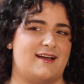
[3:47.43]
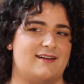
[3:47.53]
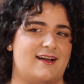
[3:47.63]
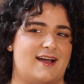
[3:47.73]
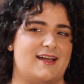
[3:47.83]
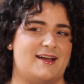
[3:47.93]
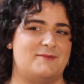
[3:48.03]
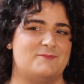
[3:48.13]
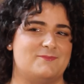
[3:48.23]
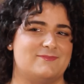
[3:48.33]
I
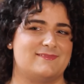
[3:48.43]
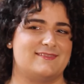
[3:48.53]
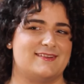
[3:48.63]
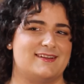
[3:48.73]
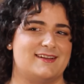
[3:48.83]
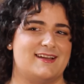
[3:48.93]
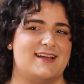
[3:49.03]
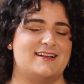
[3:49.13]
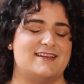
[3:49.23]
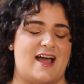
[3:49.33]
am."
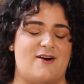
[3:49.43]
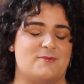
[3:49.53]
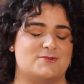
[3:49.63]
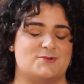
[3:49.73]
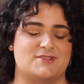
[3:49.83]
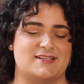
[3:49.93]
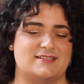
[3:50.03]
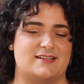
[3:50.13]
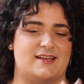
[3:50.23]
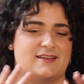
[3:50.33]
Now I'm sure
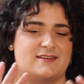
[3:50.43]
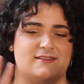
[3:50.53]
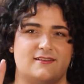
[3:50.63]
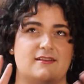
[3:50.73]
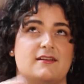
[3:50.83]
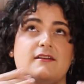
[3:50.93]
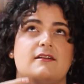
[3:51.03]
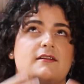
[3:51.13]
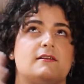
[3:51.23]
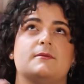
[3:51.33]
she's like,
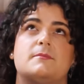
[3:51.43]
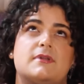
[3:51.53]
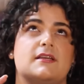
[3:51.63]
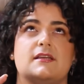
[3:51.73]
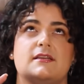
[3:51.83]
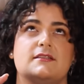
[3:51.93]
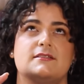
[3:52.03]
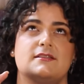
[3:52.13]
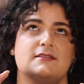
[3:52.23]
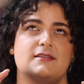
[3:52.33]

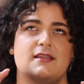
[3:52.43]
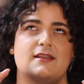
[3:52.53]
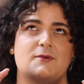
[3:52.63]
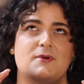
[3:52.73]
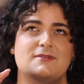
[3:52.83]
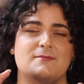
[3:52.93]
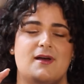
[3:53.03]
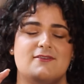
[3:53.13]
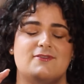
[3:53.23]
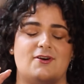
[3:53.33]
"Please say that it wasn't
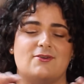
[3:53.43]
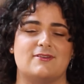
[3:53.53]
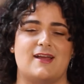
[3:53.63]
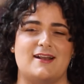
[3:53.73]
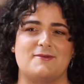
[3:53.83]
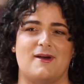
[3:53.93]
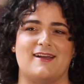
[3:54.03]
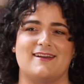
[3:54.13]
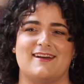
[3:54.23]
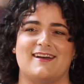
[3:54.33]
my fault."
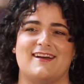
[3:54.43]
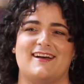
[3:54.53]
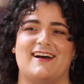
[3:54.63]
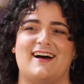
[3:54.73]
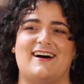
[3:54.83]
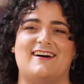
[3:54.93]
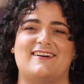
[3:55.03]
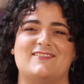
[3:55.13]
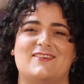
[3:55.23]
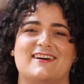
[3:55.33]
Anyway,
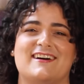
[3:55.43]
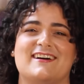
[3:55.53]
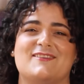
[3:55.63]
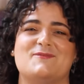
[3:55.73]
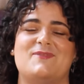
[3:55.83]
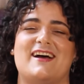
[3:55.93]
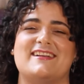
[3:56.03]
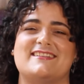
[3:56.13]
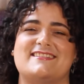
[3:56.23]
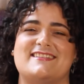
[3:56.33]

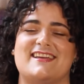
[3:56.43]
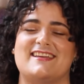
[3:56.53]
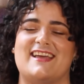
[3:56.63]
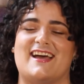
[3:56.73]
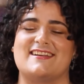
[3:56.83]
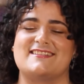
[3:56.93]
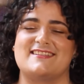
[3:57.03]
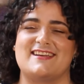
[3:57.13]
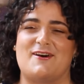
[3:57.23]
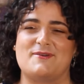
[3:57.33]
but she
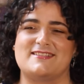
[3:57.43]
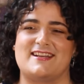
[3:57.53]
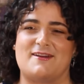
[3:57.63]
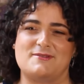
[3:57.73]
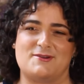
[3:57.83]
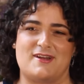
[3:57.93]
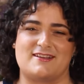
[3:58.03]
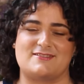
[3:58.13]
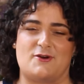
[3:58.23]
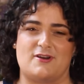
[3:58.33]
always said I was her
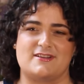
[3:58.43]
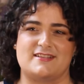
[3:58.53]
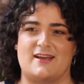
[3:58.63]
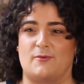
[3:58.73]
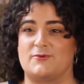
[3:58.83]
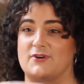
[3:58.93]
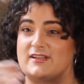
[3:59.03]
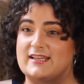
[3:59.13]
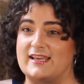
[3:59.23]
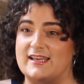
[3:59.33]
youngest daughter because I helped her
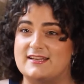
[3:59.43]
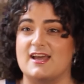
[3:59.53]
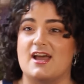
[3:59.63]
clean,